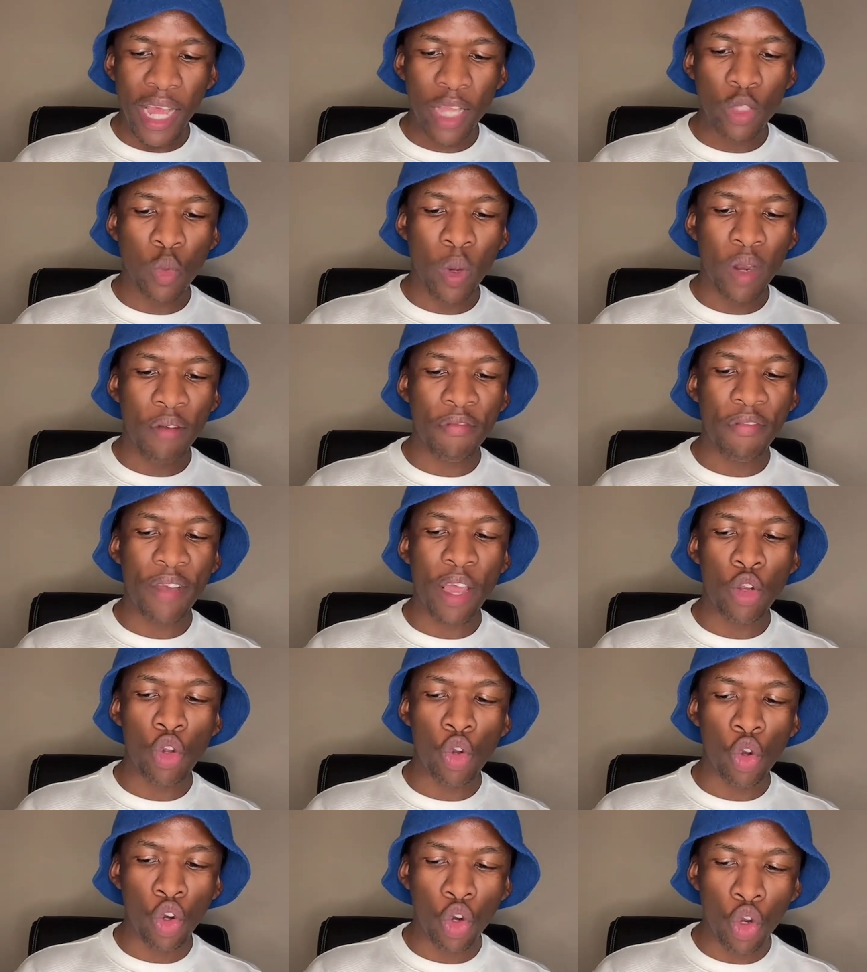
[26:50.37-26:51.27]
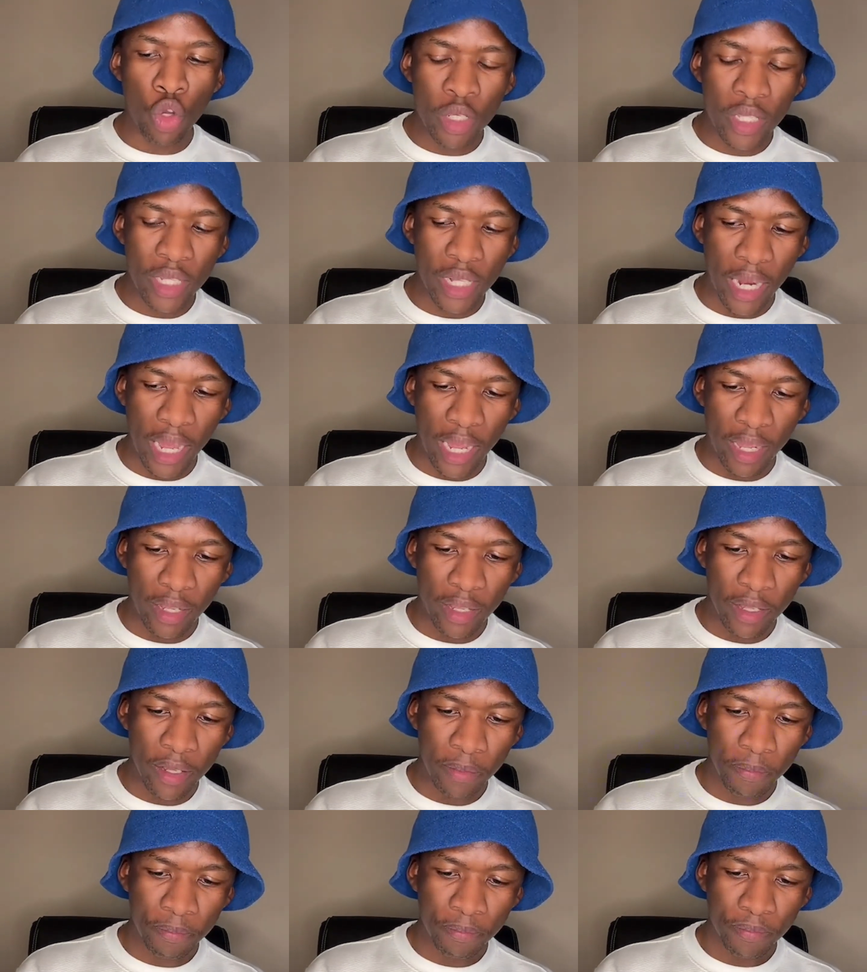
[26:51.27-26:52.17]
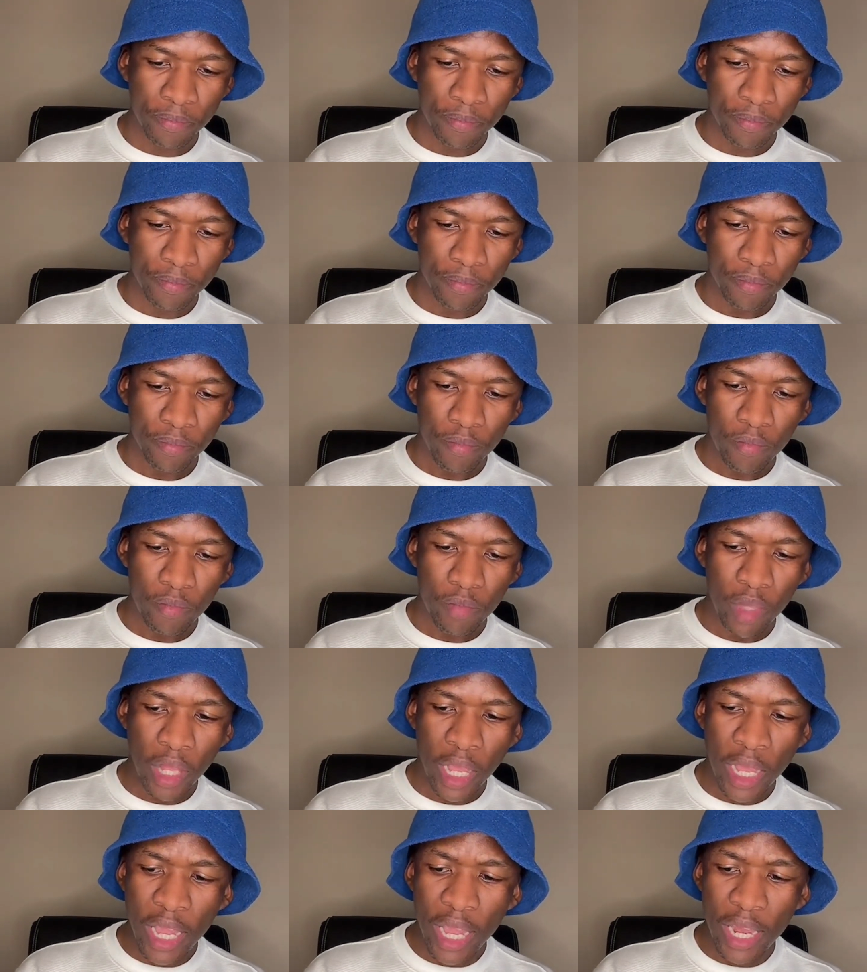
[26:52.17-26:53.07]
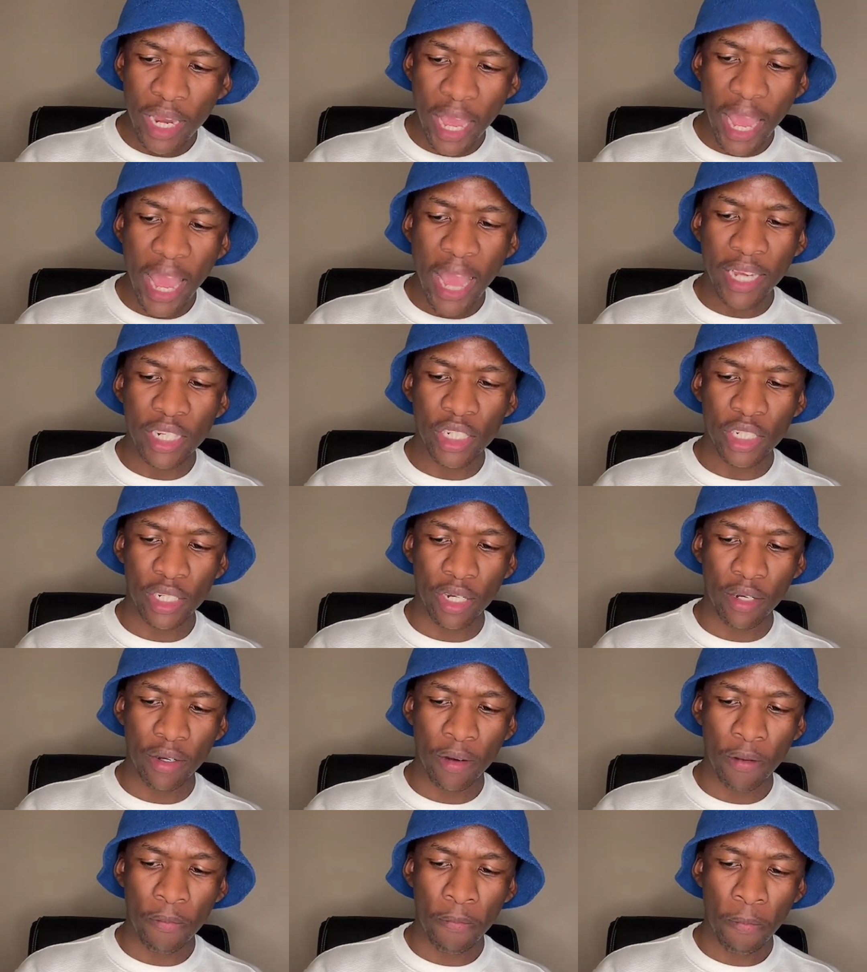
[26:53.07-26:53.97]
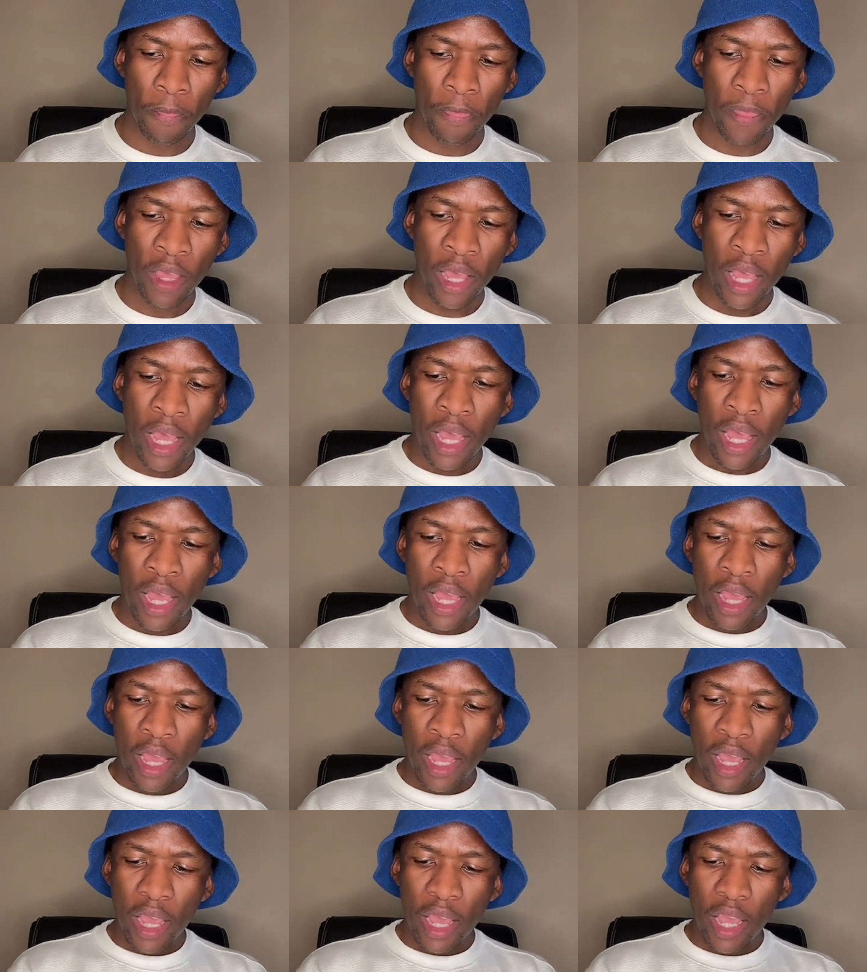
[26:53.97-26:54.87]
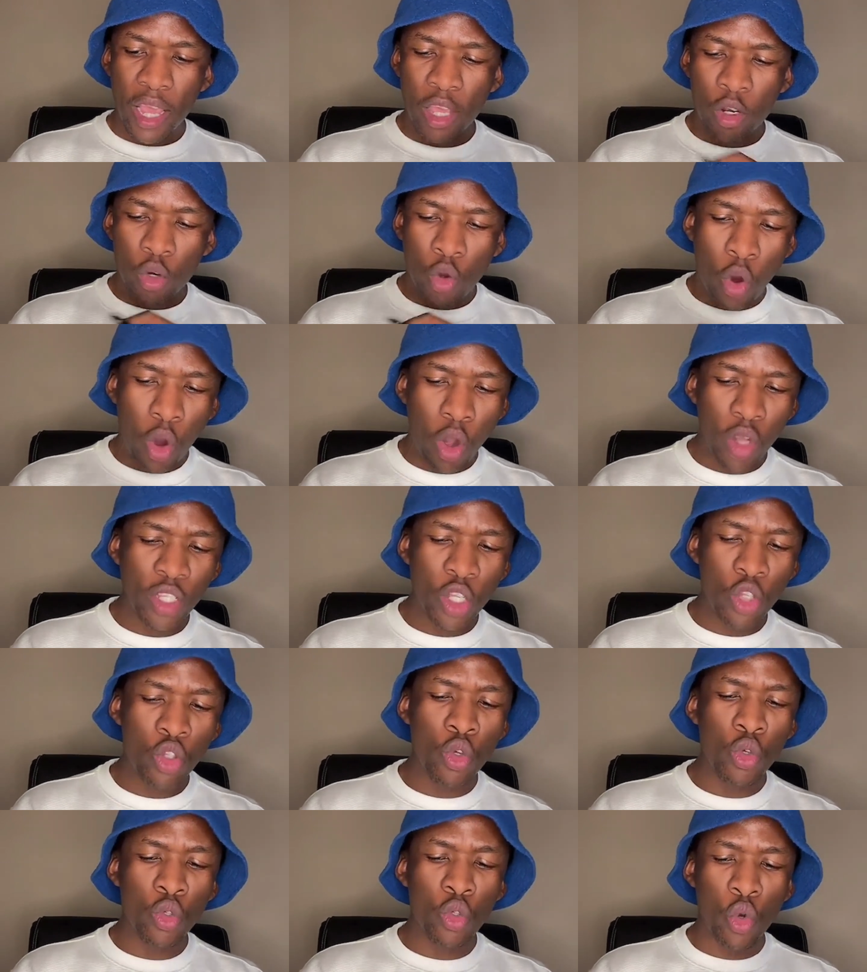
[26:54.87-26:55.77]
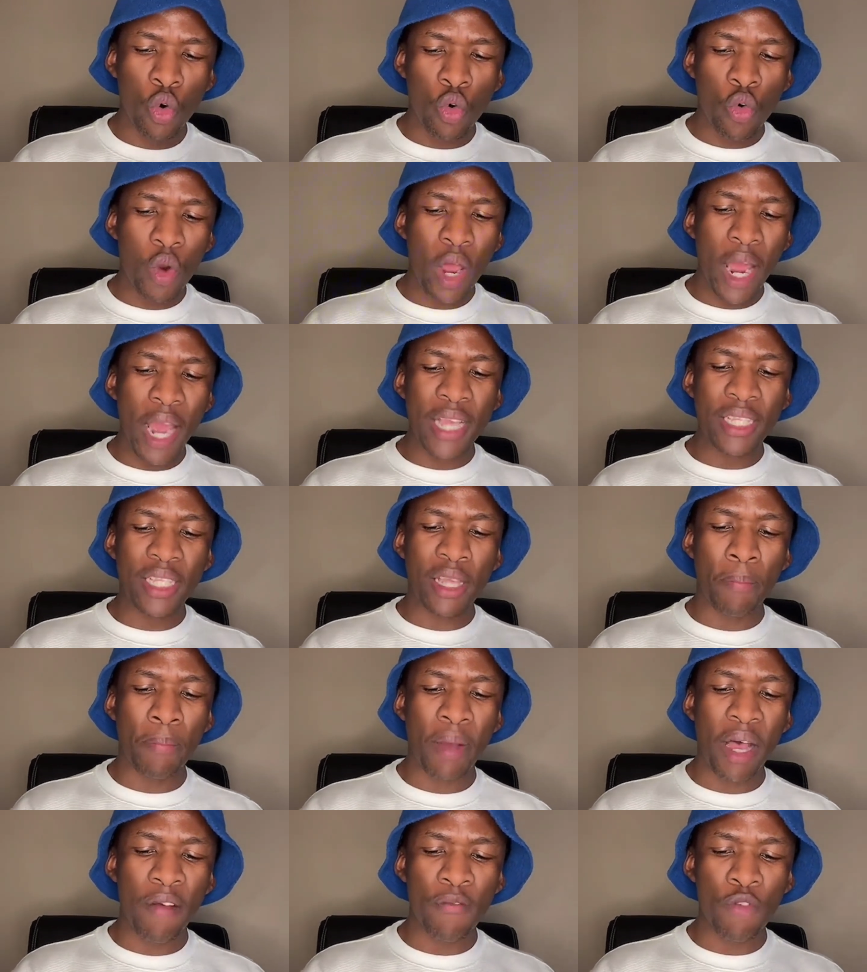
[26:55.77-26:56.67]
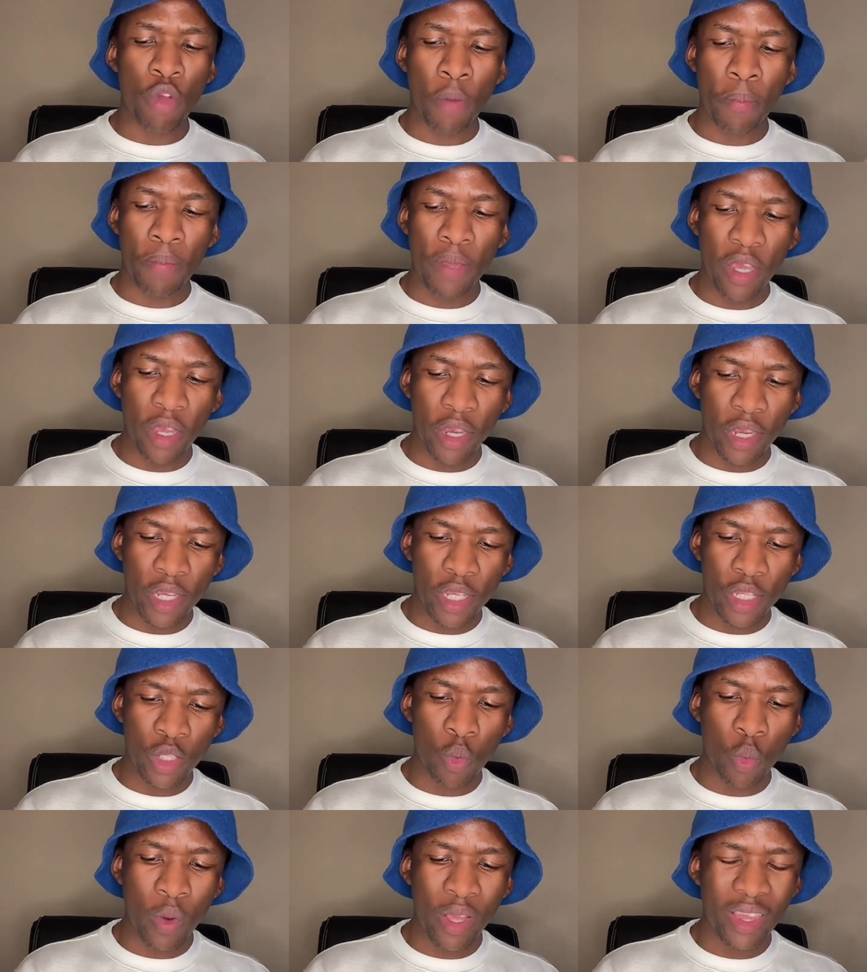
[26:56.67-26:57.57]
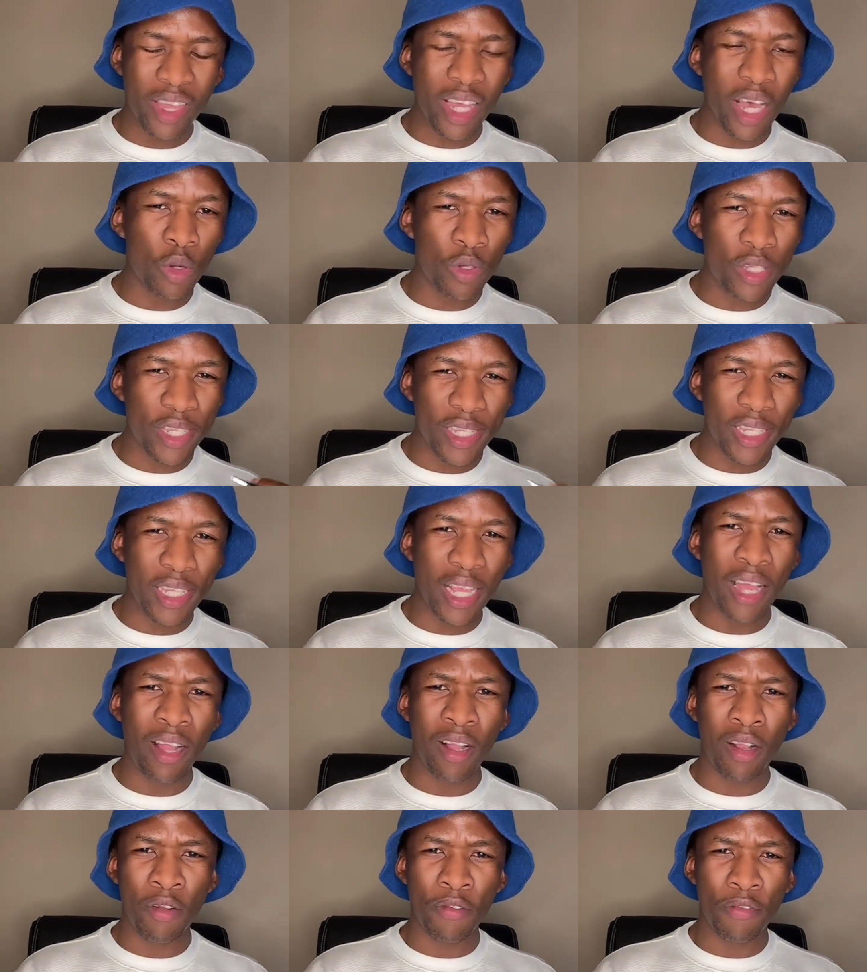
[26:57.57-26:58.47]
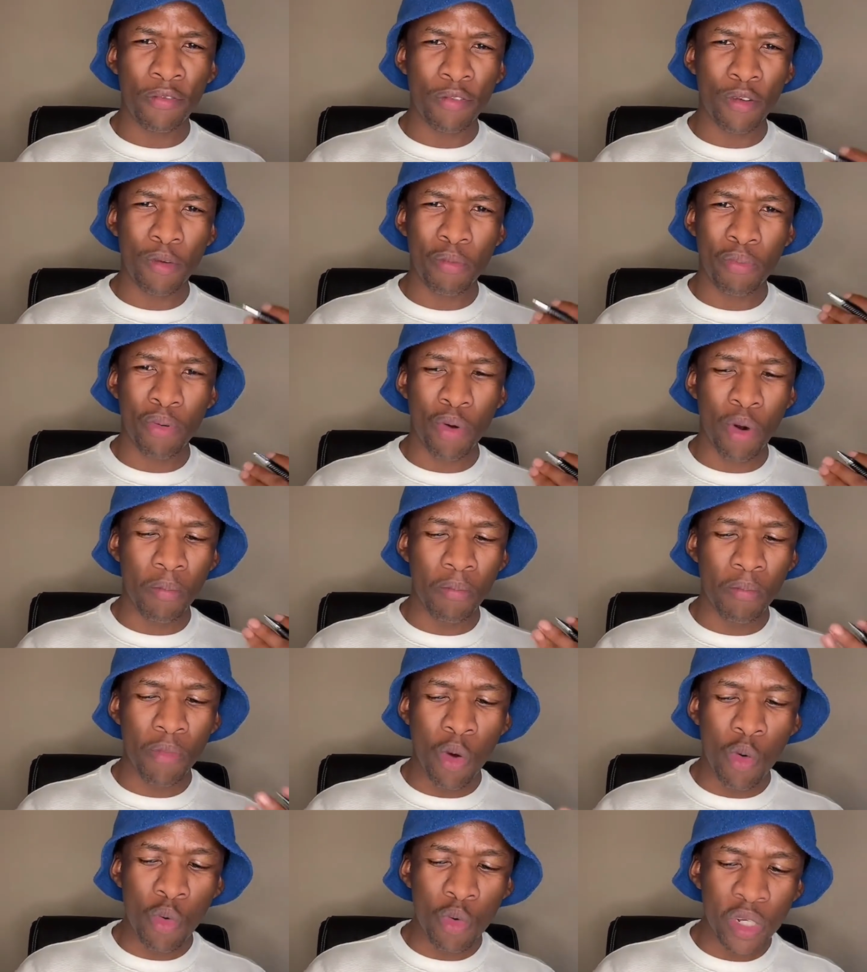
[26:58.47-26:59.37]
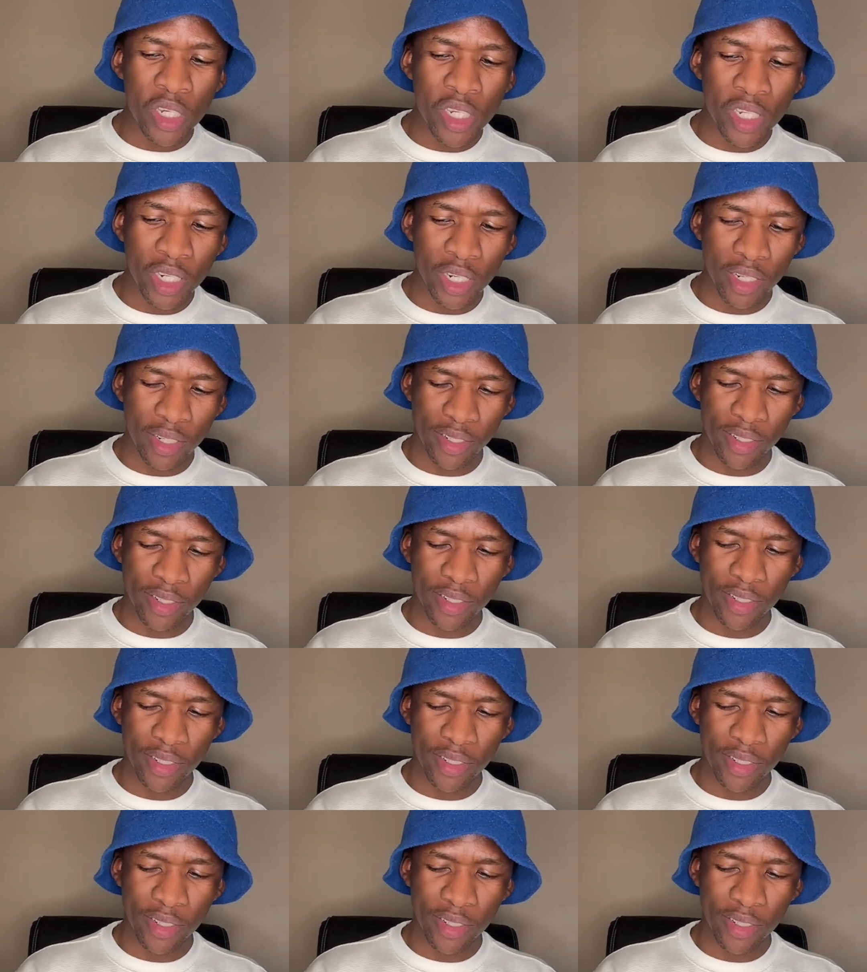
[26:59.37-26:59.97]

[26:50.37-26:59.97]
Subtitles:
That's what value looks like in action. It causes you to rise above your peers without self-promotion.